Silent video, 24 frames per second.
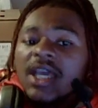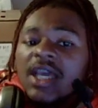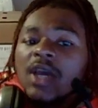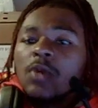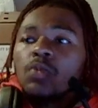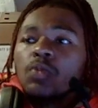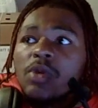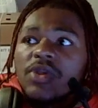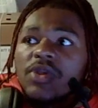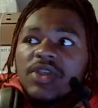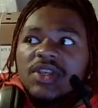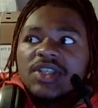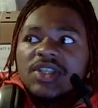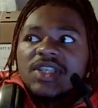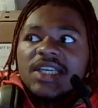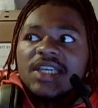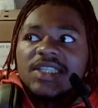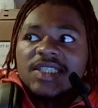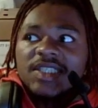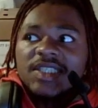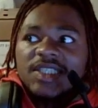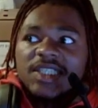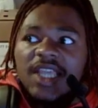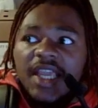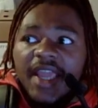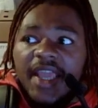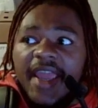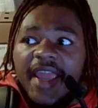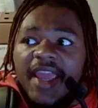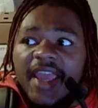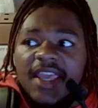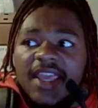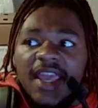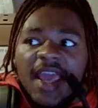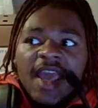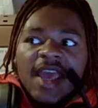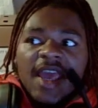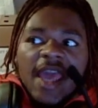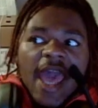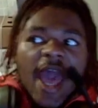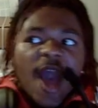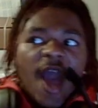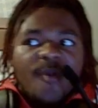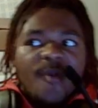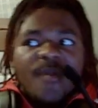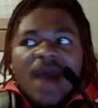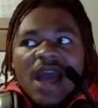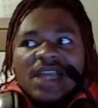with just seeing
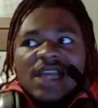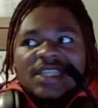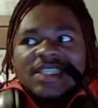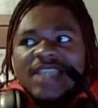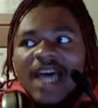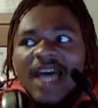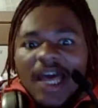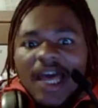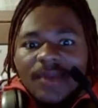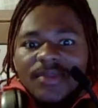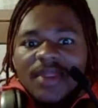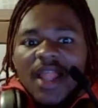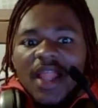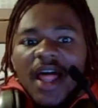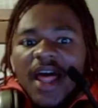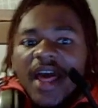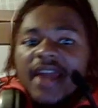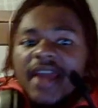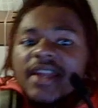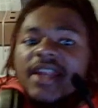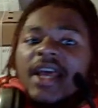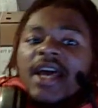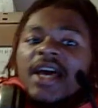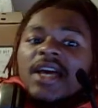how my timeline